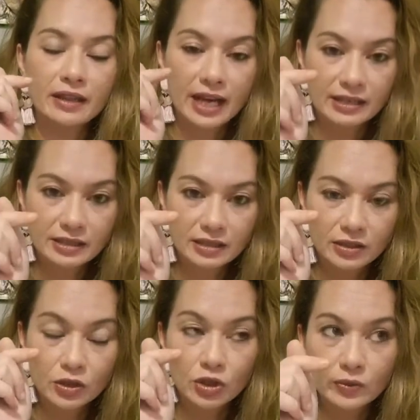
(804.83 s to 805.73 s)
that
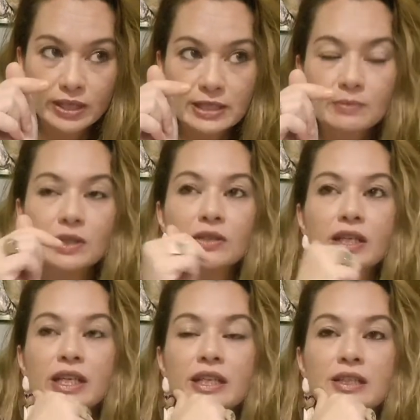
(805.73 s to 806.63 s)
new
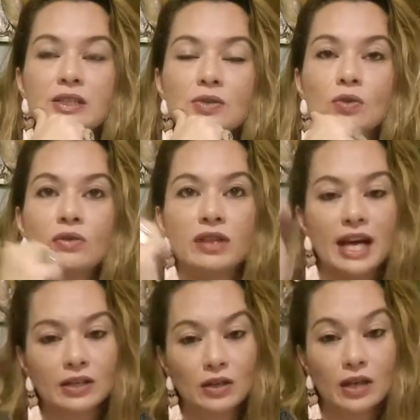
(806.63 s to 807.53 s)
experience or
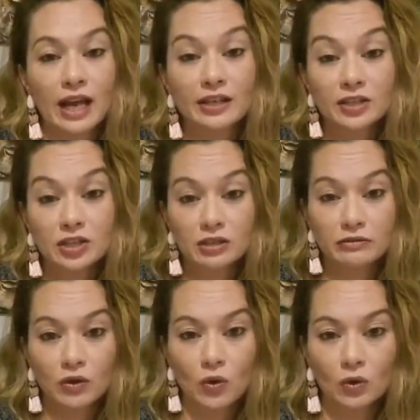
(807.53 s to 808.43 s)
that energy
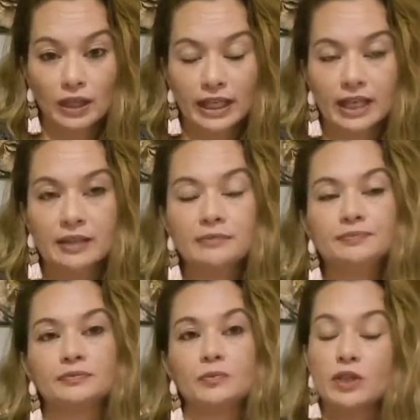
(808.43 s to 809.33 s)
of calling
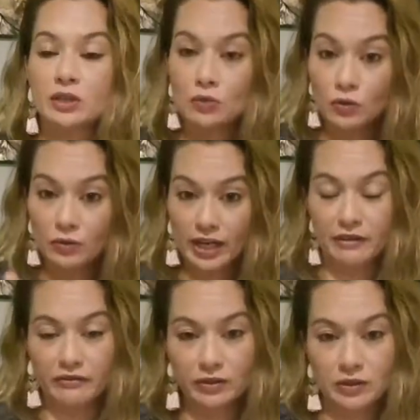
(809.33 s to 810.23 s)
in, which is already
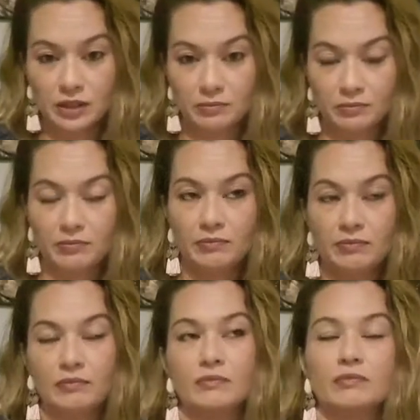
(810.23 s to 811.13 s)
filtered,
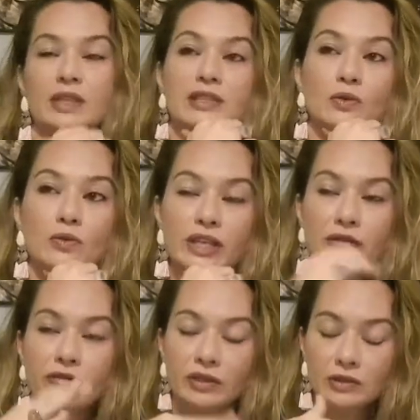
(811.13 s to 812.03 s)
it's already
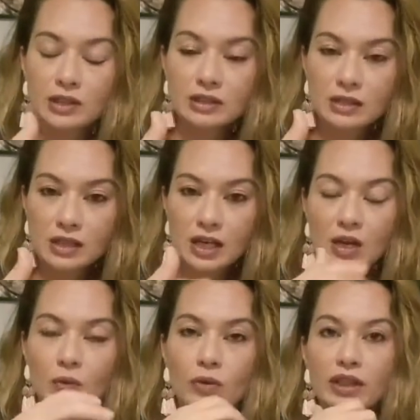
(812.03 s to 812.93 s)
filtered
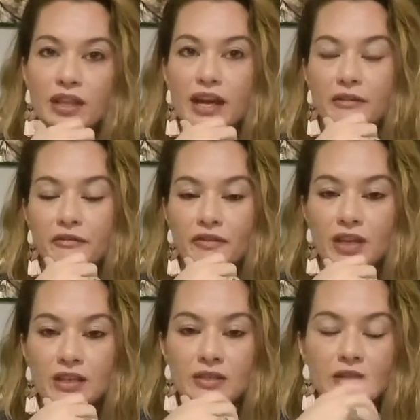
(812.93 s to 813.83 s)
with our
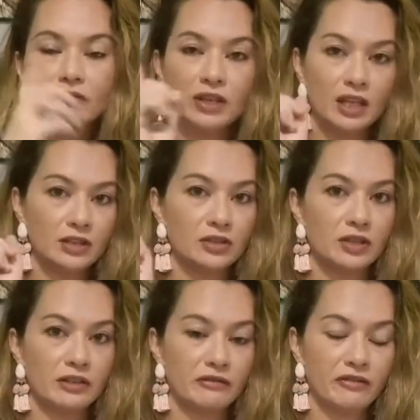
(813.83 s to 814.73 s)
fears of the
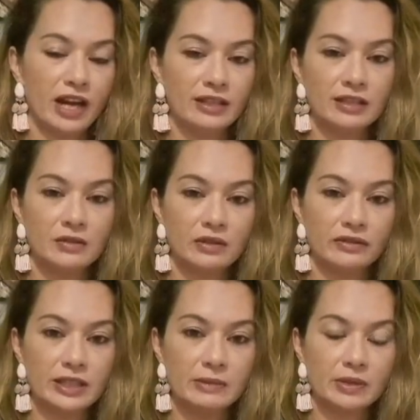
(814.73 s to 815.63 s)
history of facts that we've
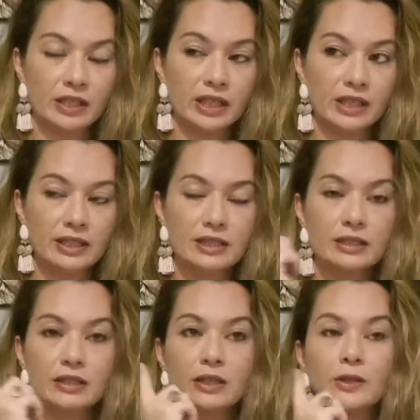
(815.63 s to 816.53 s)

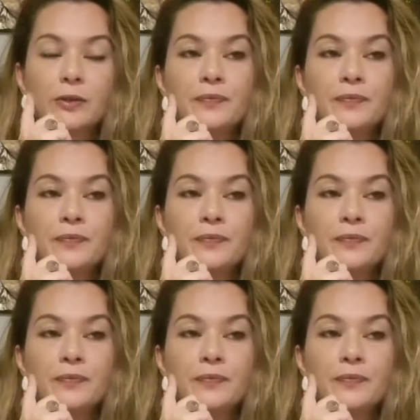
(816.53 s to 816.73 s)
experienced. So